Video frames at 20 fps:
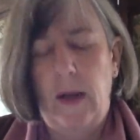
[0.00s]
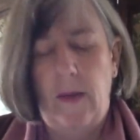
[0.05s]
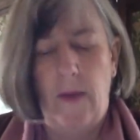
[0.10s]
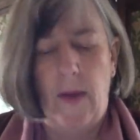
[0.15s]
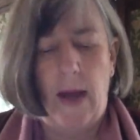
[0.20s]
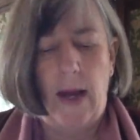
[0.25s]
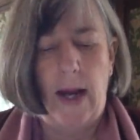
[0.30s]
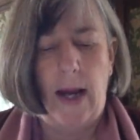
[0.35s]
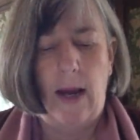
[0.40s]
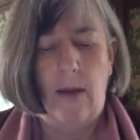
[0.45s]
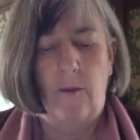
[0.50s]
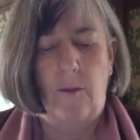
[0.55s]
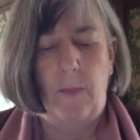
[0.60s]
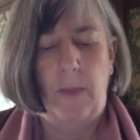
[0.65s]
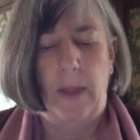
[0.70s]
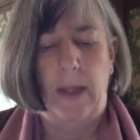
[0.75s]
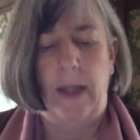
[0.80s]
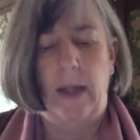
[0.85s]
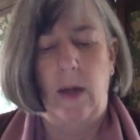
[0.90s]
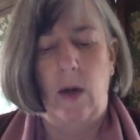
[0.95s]
that have
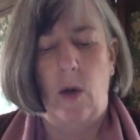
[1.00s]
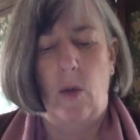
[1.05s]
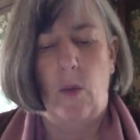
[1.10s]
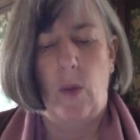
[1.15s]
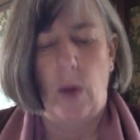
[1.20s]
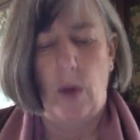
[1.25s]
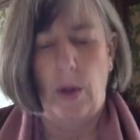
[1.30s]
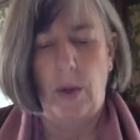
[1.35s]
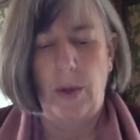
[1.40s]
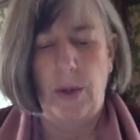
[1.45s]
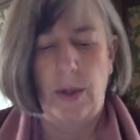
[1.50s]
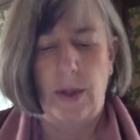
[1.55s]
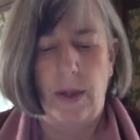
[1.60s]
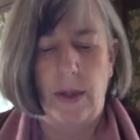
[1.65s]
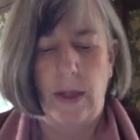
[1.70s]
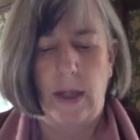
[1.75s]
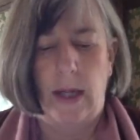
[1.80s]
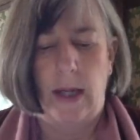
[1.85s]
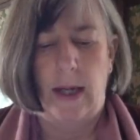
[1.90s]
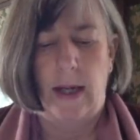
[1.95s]
been
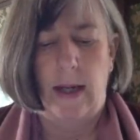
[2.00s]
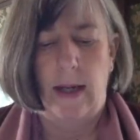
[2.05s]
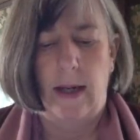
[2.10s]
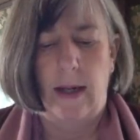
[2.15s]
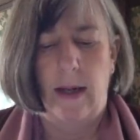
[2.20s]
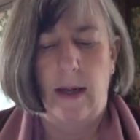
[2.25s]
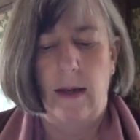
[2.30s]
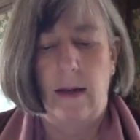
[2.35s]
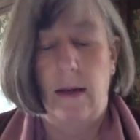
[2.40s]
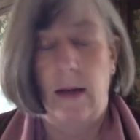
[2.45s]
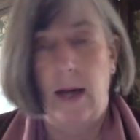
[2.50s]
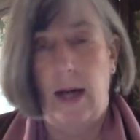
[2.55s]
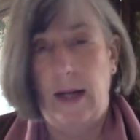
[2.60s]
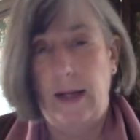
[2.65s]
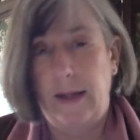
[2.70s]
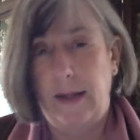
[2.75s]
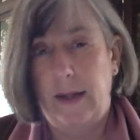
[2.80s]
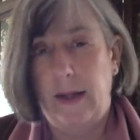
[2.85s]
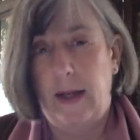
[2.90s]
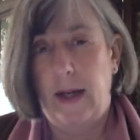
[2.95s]
eroded
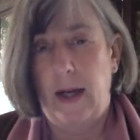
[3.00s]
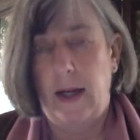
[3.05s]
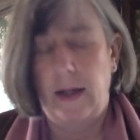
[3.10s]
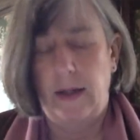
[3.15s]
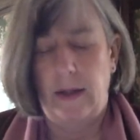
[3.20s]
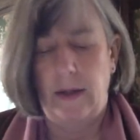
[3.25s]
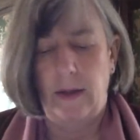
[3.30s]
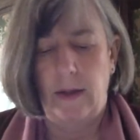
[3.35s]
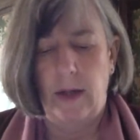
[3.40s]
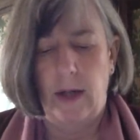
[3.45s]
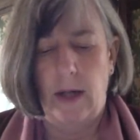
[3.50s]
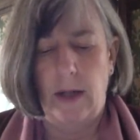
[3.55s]
under